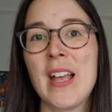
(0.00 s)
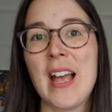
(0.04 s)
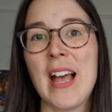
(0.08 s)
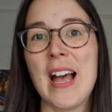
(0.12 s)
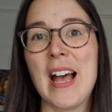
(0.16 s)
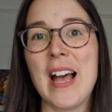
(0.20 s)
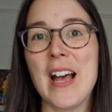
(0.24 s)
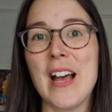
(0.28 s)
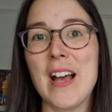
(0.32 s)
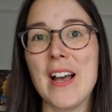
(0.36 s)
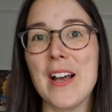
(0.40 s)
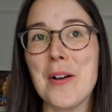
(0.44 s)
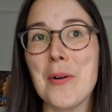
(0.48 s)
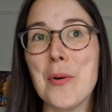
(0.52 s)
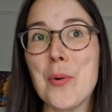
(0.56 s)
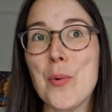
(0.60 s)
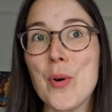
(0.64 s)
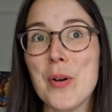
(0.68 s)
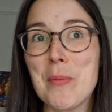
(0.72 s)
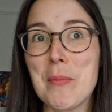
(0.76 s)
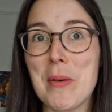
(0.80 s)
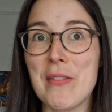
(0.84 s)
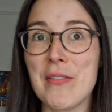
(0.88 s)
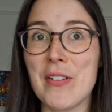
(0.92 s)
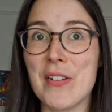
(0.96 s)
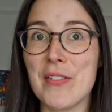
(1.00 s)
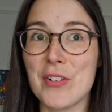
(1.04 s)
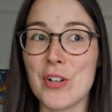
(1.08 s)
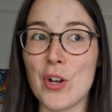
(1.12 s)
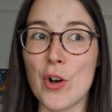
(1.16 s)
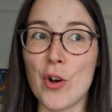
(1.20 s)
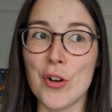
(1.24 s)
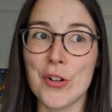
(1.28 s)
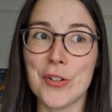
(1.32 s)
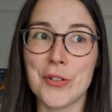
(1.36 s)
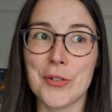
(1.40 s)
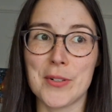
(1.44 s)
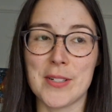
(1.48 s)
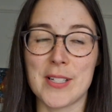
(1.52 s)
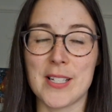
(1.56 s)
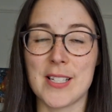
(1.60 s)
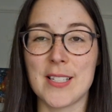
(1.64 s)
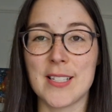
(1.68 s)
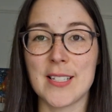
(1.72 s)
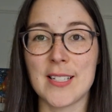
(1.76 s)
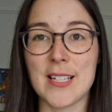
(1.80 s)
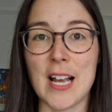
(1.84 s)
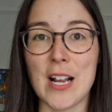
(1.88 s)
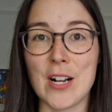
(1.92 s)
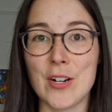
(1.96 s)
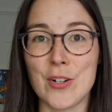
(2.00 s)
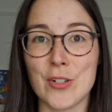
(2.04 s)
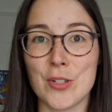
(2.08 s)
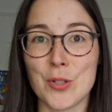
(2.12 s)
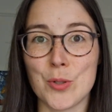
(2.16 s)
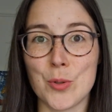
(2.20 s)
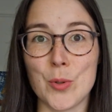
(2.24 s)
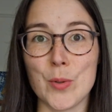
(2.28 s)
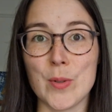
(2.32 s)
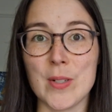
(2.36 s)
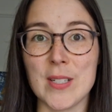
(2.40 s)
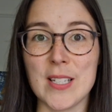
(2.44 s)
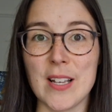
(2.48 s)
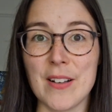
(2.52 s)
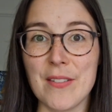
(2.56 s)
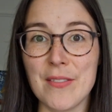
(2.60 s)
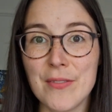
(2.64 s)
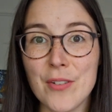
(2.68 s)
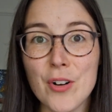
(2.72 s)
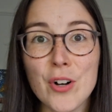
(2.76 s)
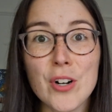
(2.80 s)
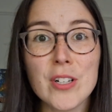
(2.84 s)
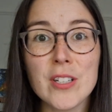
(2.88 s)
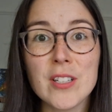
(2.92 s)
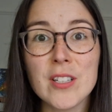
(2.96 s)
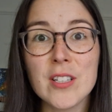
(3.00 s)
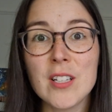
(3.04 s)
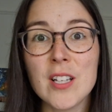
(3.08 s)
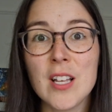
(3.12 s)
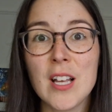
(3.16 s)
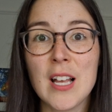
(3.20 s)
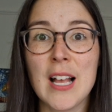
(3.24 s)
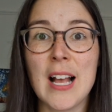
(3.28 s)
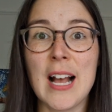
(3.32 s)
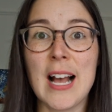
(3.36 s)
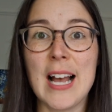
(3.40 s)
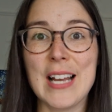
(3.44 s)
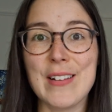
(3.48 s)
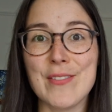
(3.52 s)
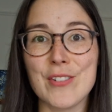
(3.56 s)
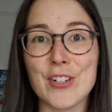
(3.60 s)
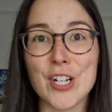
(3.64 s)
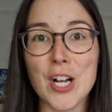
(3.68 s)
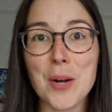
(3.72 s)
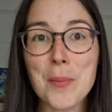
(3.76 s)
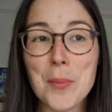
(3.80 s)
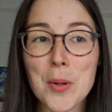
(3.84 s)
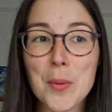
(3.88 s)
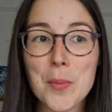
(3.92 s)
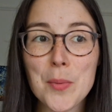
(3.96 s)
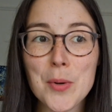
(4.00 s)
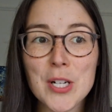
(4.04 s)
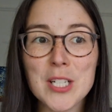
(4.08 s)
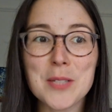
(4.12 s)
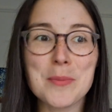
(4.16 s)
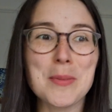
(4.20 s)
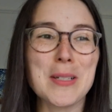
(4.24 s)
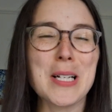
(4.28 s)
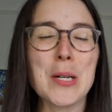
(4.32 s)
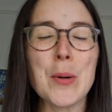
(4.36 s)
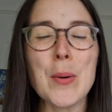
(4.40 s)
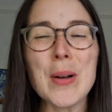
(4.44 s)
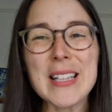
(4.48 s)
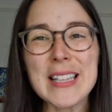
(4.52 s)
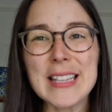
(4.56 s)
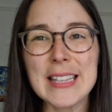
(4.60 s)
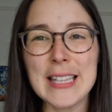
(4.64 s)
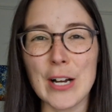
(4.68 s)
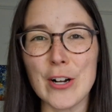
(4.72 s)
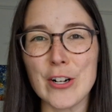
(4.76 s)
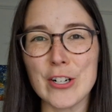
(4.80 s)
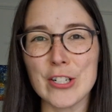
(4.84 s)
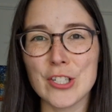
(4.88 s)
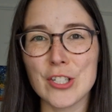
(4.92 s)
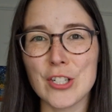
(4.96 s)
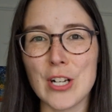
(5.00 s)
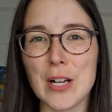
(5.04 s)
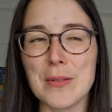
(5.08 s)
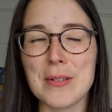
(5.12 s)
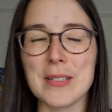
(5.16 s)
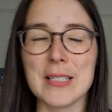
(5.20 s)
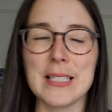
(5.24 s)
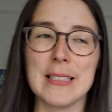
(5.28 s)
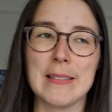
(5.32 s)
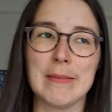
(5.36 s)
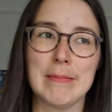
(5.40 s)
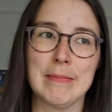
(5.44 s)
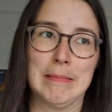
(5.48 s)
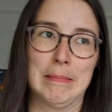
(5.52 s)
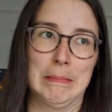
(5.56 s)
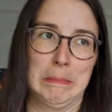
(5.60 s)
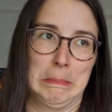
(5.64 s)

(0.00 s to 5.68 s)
One of my favorite authors is Carlos Ruiz Zafón. I have a couple of books, but they're quite large, so I was like,